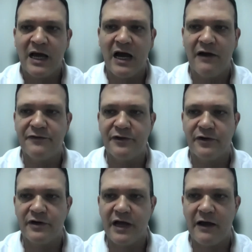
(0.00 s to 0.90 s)

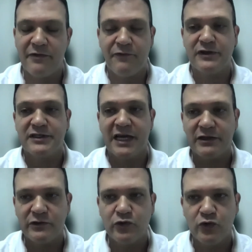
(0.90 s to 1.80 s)
After, I would
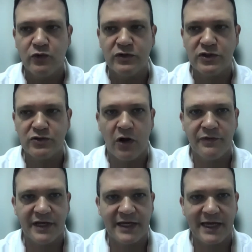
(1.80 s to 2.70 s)
say, 2
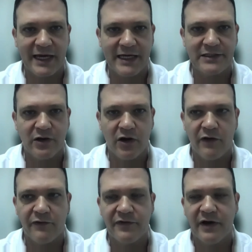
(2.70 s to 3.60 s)
strong decades
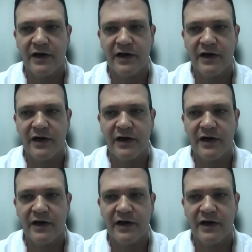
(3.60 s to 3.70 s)
of